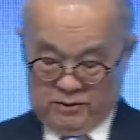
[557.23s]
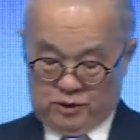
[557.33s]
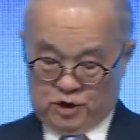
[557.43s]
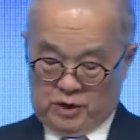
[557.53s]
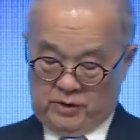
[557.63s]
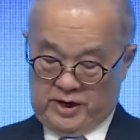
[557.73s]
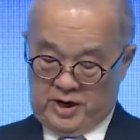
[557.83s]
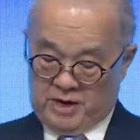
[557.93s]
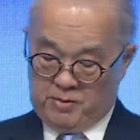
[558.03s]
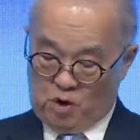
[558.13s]
We shall
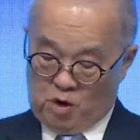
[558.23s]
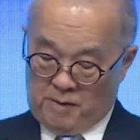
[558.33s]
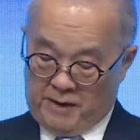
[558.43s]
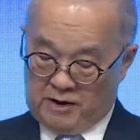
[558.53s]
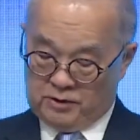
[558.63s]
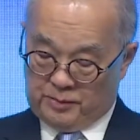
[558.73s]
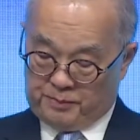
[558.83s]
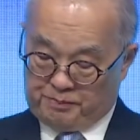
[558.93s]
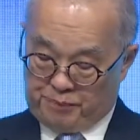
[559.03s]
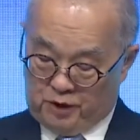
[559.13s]
hear more about the
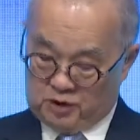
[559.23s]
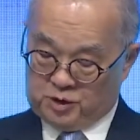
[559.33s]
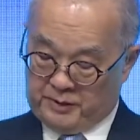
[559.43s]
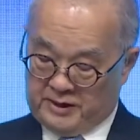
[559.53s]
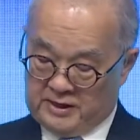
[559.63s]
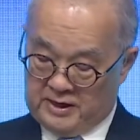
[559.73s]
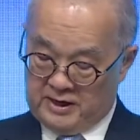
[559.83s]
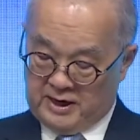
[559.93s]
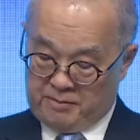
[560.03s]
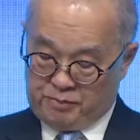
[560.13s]
prospect
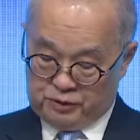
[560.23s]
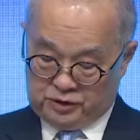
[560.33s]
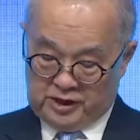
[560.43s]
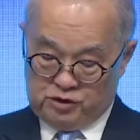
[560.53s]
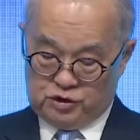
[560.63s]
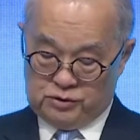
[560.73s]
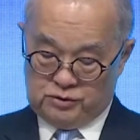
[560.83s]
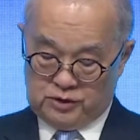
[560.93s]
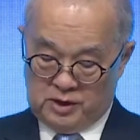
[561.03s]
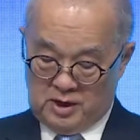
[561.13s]
and
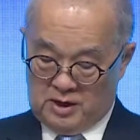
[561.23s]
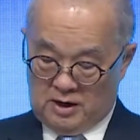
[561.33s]
potentials